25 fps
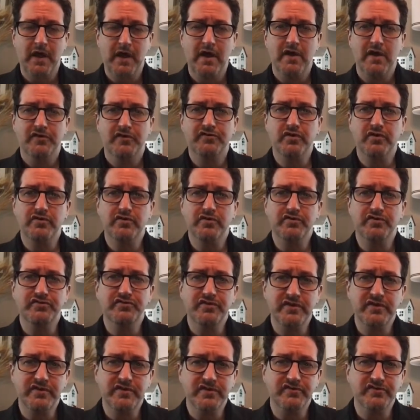So you'll
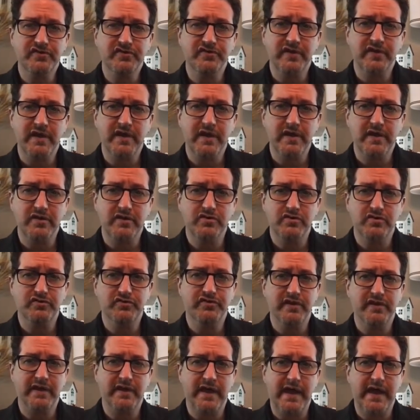see this is
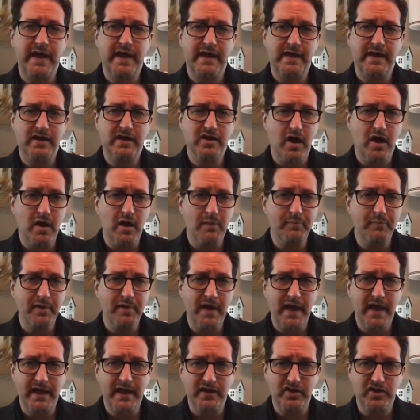using a cup
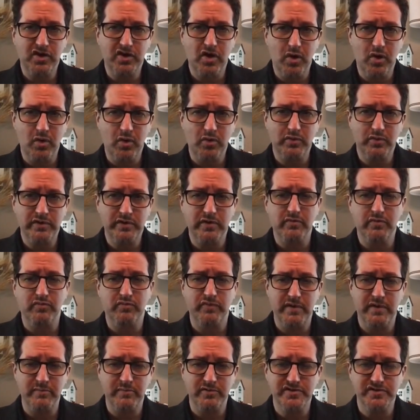and cone
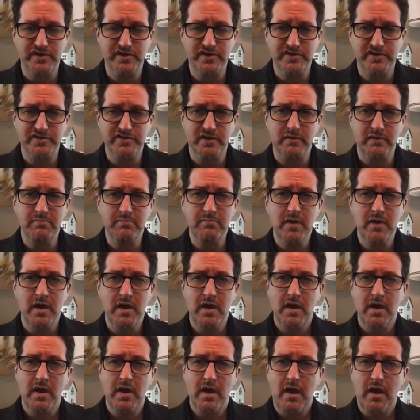reamer system.
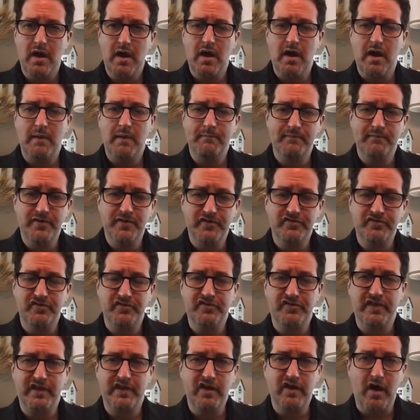This
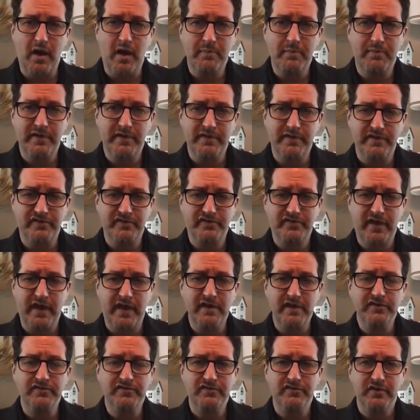is the cup in this
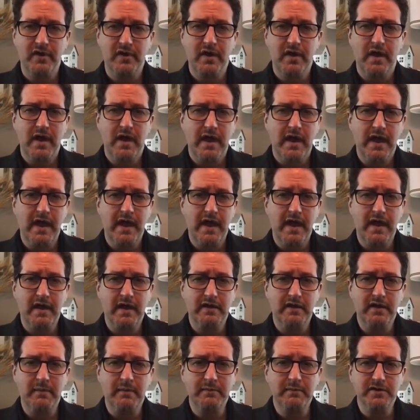case,
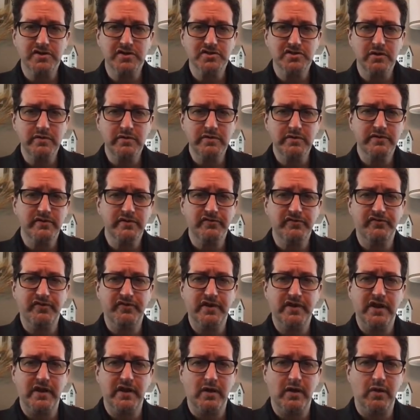and I'm going to show you this
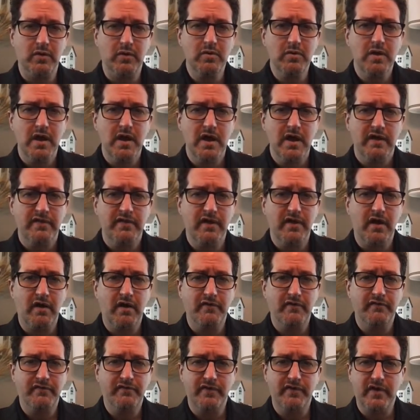video
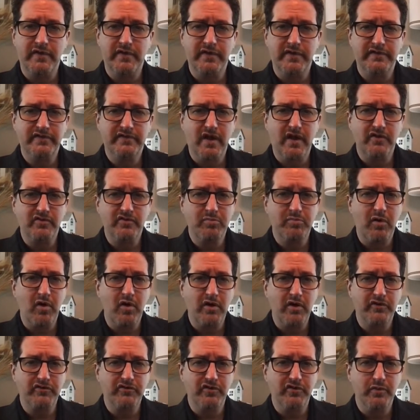of the Dr.
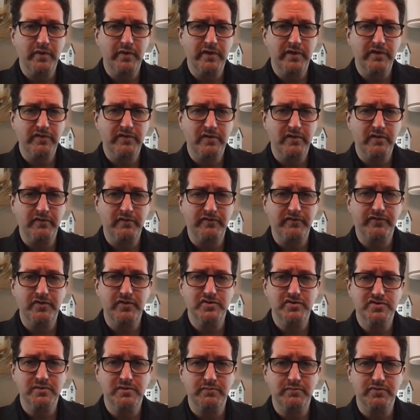Park doing the
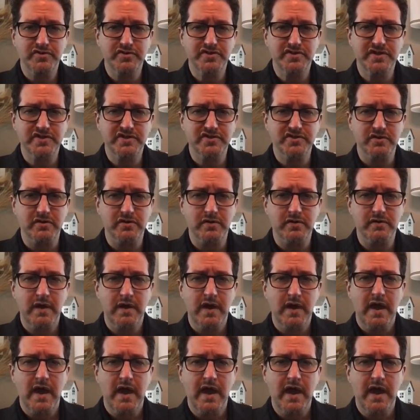fusion procedure,
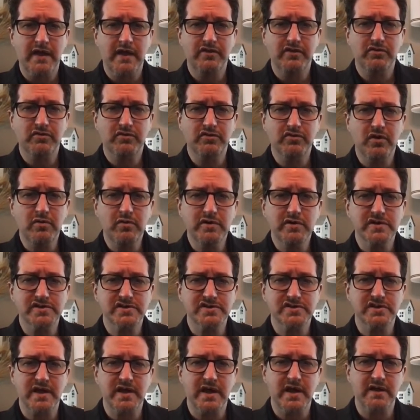and you'll
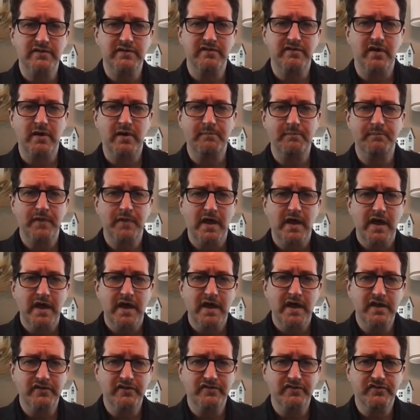notice that
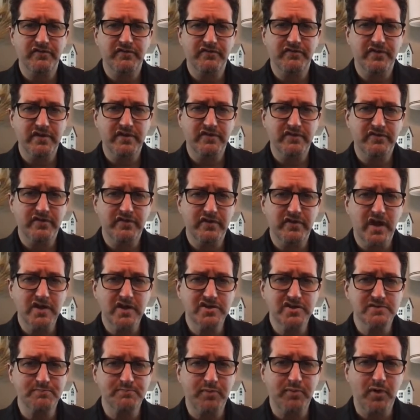they're not
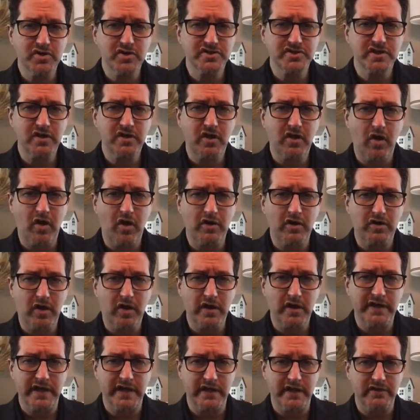just pushing hard
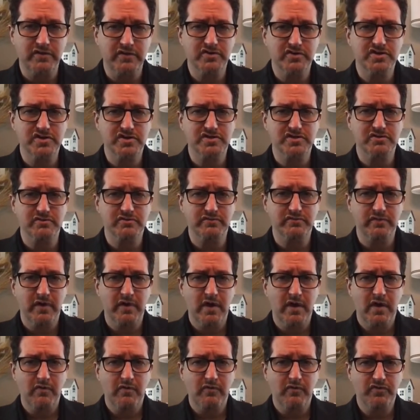on it. You
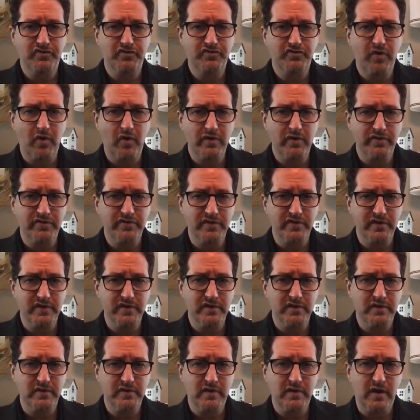start the